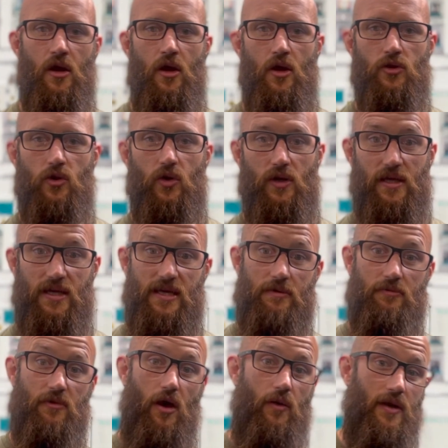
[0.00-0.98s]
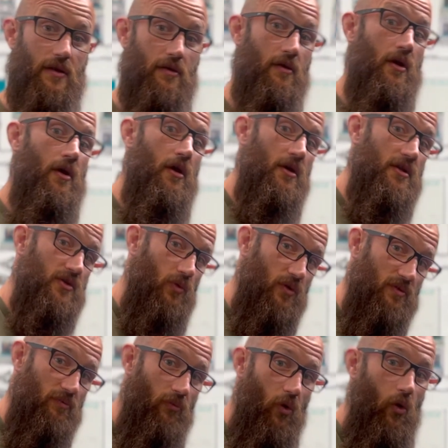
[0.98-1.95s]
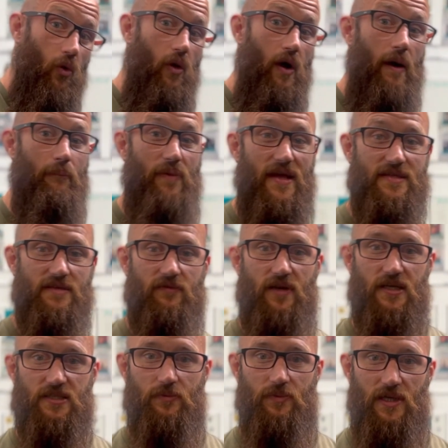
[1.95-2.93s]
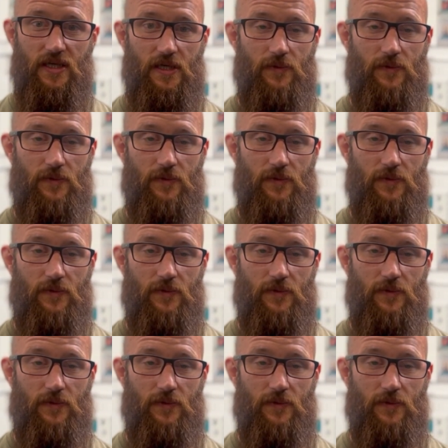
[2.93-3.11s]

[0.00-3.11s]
you're going to keep going towards more and better flexibility.